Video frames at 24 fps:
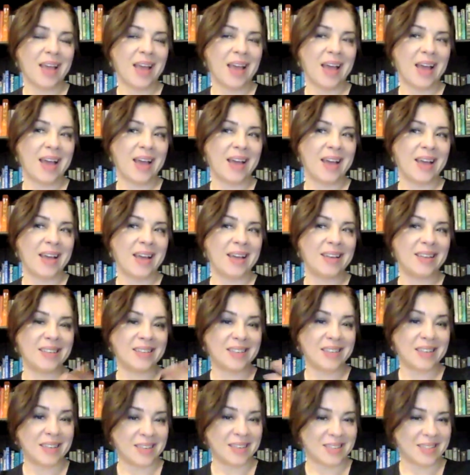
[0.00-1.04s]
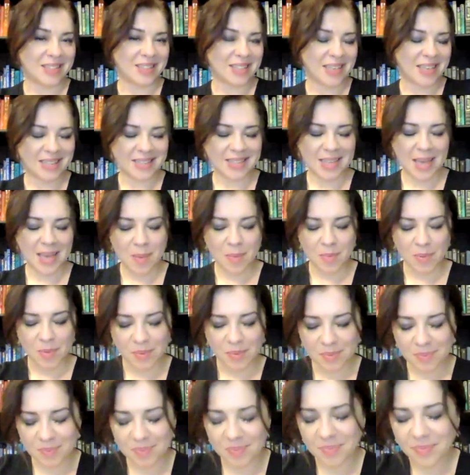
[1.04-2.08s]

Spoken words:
And here's an example.